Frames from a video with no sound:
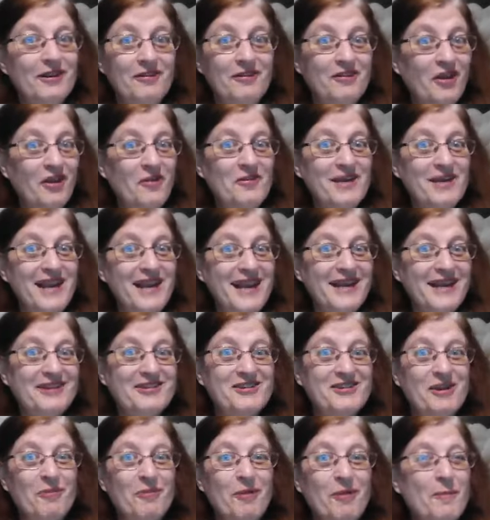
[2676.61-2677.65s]
You don't need
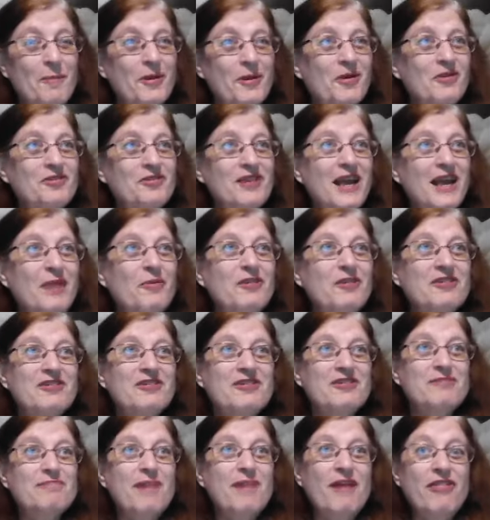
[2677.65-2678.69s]
someone because they will
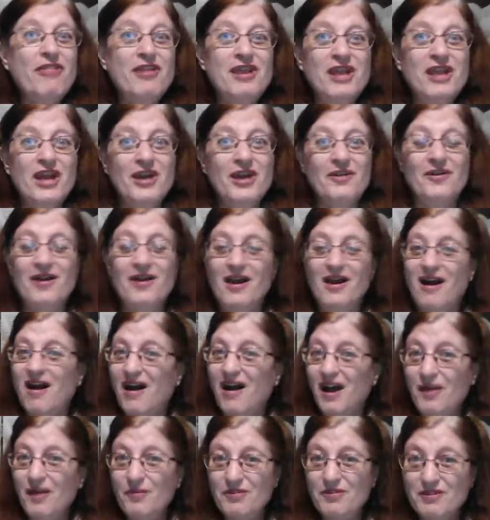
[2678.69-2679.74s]
smother you.
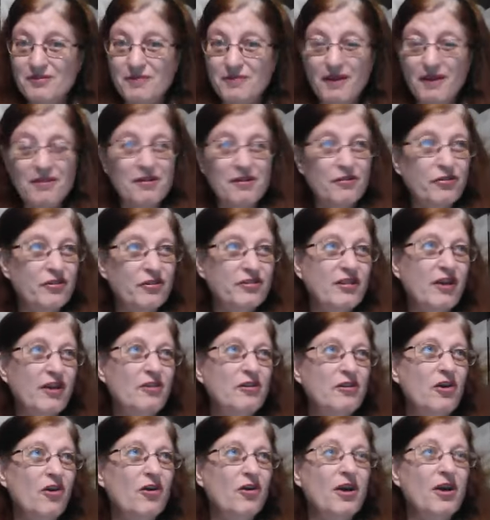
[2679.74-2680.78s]
I was smothered for so
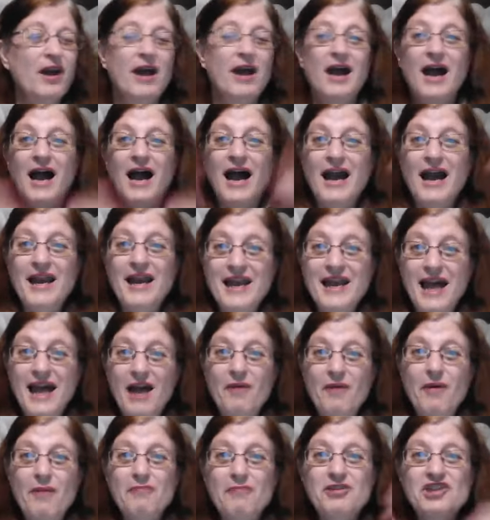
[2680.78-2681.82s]
long, and
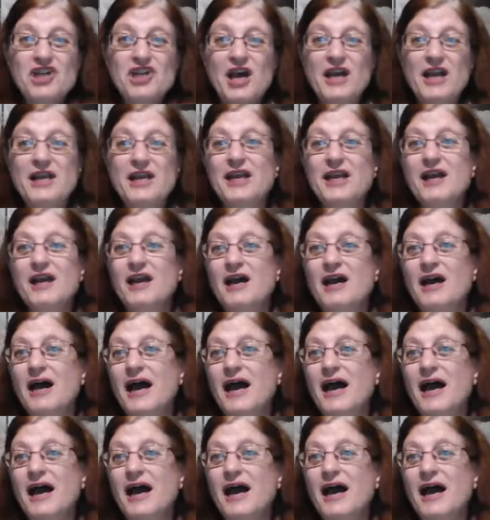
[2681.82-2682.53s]
now I'm shining.